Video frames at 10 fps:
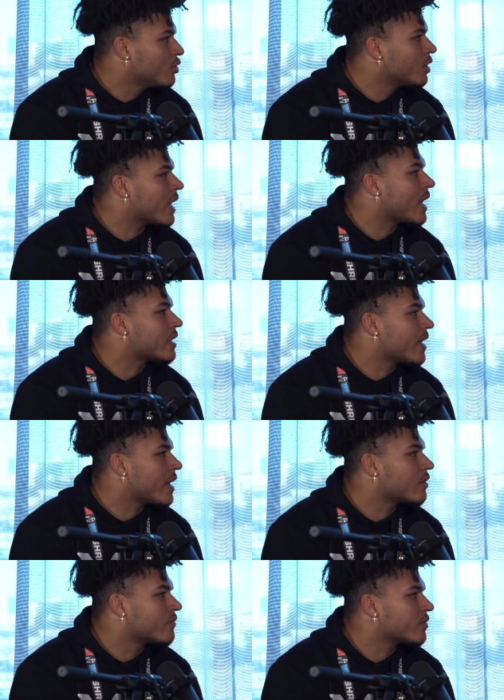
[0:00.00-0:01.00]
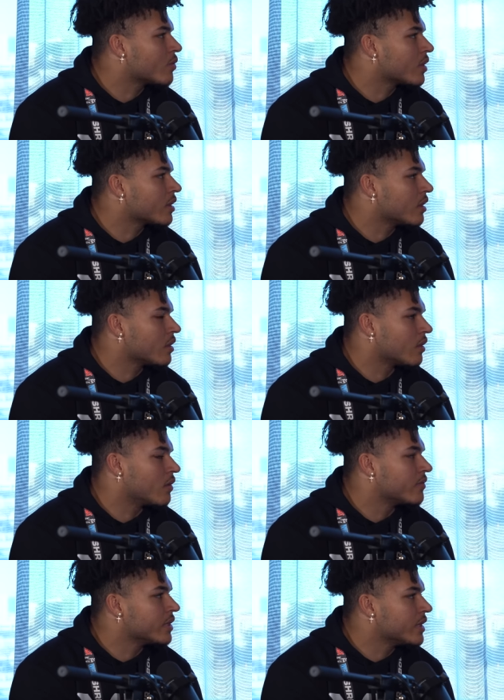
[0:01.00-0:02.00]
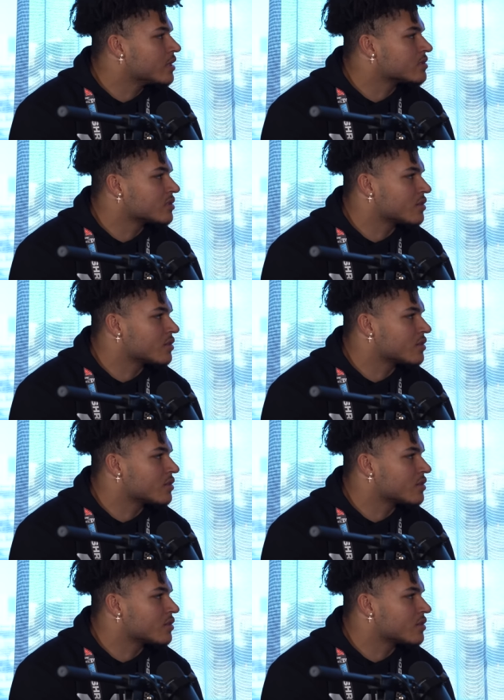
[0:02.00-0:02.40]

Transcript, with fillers: do a lot of that over the work or over the years,